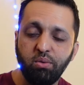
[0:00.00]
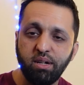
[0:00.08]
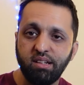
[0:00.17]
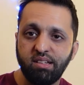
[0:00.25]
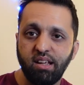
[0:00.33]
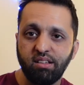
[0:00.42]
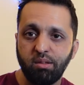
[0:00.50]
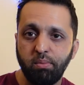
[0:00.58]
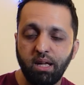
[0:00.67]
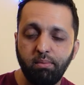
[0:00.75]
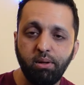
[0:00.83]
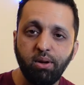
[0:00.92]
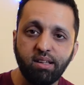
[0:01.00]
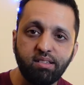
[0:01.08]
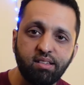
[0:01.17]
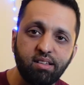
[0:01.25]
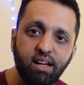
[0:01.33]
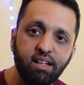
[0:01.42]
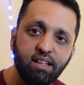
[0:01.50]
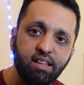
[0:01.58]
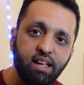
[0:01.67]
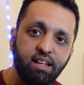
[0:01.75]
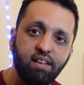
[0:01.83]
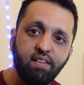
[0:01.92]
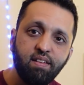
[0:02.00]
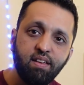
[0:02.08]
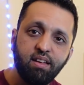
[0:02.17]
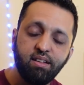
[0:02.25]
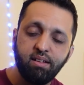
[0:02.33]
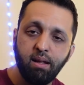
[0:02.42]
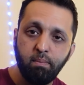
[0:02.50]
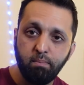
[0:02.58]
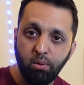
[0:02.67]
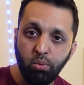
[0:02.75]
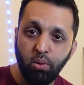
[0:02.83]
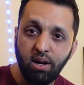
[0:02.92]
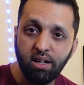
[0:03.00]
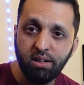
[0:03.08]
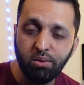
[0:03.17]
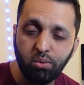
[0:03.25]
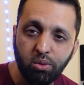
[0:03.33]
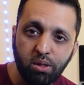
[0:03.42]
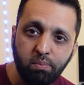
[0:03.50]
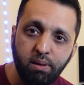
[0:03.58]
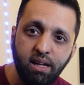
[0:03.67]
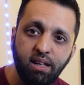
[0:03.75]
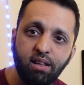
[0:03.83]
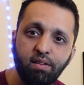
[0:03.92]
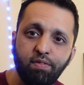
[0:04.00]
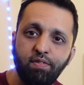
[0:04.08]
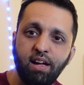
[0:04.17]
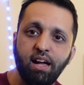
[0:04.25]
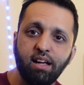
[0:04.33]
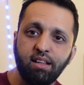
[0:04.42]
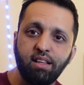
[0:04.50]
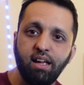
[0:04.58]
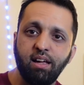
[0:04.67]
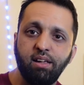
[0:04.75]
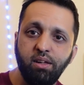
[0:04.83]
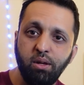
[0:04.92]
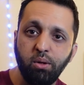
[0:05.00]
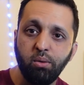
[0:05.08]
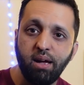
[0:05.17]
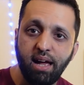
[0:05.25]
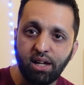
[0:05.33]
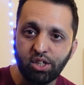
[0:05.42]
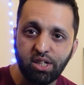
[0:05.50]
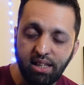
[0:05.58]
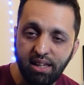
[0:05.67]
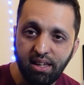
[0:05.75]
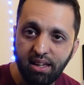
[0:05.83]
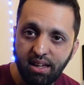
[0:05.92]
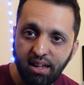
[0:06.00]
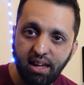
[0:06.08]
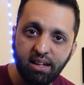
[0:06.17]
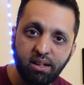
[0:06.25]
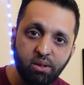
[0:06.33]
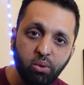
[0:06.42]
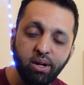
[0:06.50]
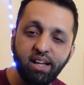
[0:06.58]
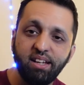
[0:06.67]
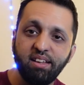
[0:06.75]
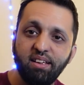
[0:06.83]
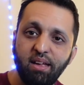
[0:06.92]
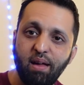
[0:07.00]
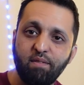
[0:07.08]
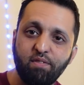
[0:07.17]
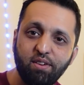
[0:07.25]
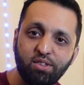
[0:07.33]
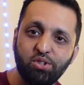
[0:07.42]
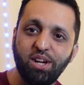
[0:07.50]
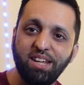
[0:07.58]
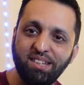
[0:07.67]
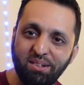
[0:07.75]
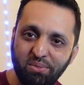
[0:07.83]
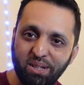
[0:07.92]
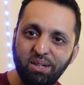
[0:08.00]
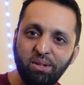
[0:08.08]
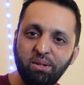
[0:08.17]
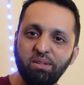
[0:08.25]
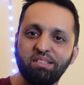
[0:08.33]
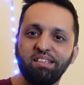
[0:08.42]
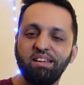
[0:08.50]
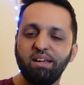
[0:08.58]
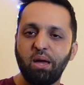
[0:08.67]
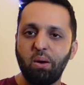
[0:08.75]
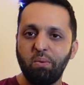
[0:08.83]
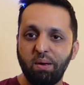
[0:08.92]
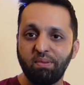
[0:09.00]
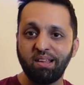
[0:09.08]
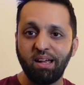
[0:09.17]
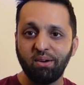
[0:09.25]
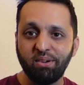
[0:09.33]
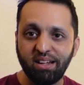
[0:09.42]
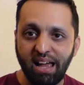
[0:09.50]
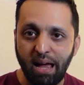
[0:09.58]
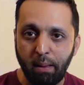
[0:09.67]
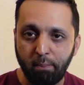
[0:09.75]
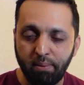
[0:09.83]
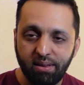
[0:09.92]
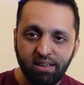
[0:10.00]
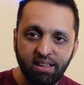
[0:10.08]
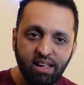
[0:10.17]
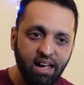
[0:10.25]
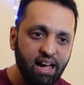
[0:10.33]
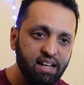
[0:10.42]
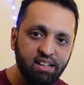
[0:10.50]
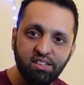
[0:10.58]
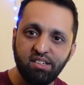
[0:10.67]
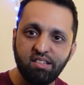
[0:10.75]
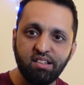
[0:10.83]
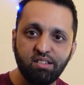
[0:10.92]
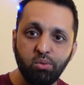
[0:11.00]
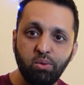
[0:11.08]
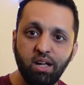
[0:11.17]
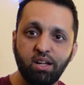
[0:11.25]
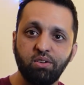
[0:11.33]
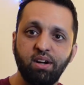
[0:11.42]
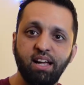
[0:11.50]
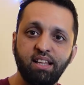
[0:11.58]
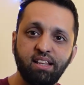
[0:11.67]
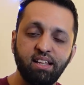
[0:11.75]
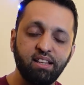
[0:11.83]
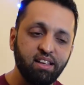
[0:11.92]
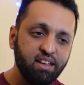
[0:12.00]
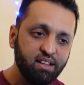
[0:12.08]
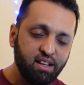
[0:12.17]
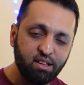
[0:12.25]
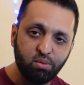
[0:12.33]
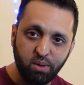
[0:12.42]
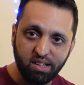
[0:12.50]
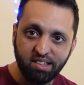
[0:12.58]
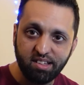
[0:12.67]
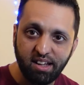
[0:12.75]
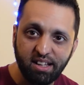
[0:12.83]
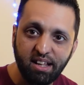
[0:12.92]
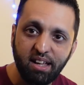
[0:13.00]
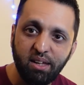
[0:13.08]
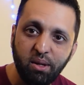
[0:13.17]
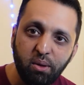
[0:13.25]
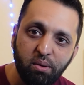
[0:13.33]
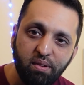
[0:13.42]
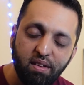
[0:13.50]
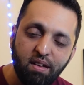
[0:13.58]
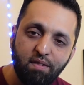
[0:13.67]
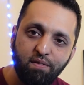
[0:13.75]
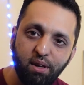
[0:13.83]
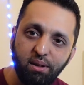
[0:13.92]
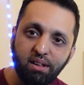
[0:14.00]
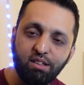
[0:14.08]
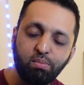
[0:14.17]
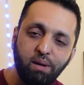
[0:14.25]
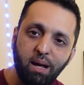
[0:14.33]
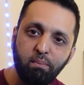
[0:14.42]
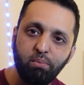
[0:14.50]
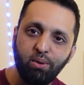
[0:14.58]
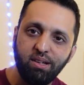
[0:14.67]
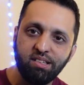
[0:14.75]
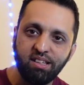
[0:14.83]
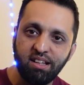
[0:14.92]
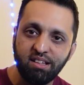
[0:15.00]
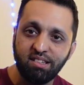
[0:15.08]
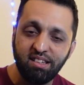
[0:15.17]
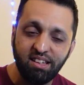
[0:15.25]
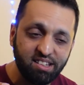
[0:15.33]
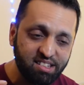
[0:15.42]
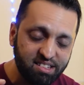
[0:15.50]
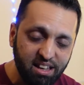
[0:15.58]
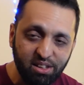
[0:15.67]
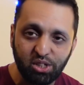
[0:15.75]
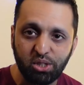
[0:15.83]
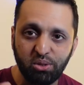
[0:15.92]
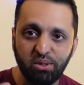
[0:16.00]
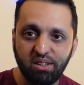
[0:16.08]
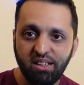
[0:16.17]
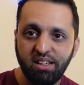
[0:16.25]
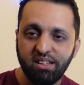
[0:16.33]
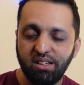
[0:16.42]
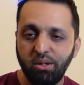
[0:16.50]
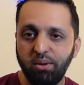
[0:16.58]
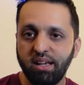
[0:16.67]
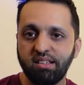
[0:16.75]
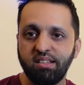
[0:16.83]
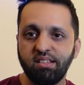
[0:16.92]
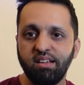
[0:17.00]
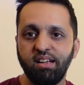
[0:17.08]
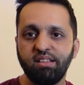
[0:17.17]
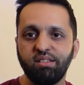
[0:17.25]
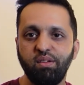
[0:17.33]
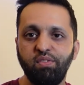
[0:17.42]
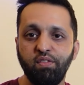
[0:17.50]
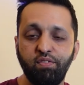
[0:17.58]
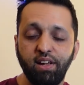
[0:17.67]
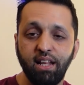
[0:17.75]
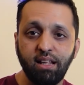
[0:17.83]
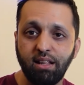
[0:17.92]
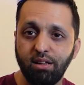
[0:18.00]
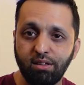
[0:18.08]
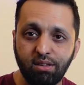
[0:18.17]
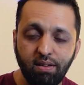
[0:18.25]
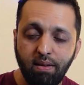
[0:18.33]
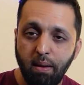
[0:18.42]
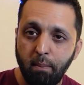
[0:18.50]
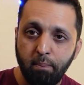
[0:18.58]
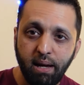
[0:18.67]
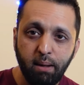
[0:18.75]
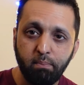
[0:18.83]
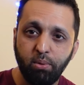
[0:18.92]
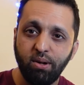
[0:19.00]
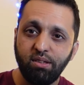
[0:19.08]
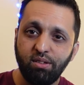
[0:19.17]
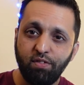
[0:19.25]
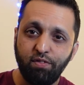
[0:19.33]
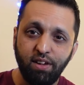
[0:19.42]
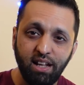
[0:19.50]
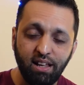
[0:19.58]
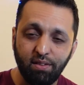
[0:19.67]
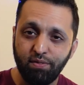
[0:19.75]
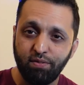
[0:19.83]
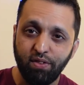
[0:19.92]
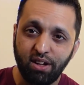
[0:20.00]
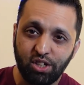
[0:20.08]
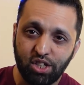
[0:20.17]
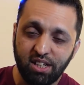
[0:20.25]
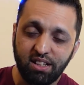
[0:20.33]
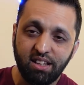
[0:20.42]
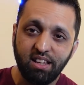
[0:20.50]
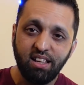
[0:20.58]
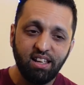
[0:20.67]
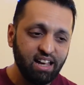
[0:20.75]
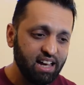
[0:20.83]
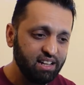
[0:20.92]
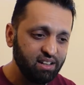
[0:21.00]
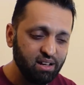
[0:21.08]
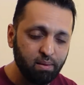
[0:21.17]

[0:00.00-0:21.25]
what it takes to become a UX designer, then number 1 would be the fact that you actually get annoyed and frustrated when you use a website or an app and it just doesn't work right. Then that's one sign that you feel those pain points, and that's essential to UX design. So if you're feeling those pain points, you're feeling friction, and